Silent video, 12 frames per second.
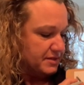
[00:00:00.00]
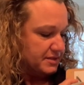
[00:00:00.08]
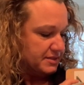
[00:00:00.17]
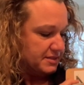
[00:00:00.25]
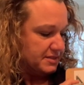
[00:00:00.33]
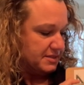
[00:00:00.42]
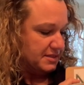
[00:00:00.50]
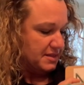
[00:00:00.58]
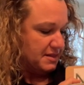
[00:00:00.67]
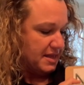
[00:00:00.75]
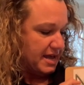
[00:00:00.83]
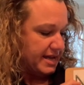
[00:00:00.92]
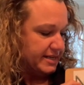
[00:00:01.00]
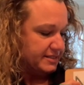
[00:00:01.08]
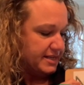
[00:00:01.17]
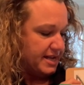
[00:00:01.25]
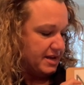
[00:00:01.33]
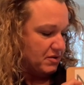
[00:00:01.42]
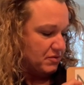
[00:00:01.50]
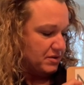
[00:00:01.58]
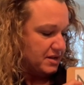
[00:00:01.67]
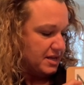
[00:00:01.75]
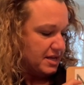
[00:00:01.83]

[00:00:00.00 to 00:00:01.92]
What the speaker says: slide down,